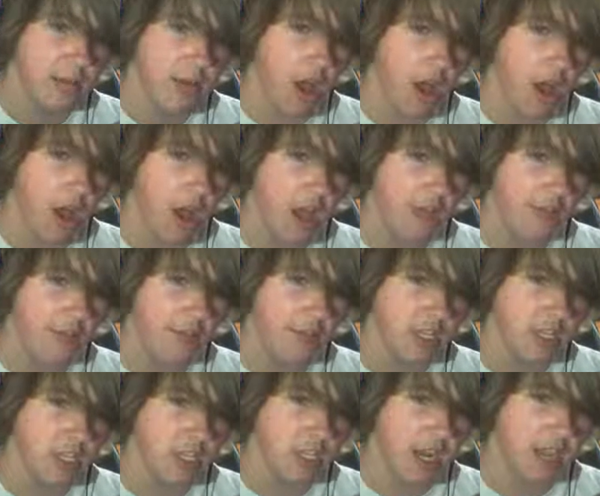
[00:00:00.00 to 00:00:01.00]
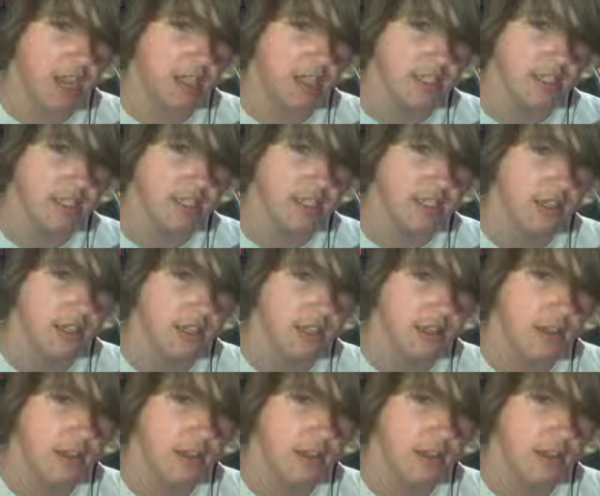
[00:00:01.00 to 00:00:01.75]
Come on, give me a chance.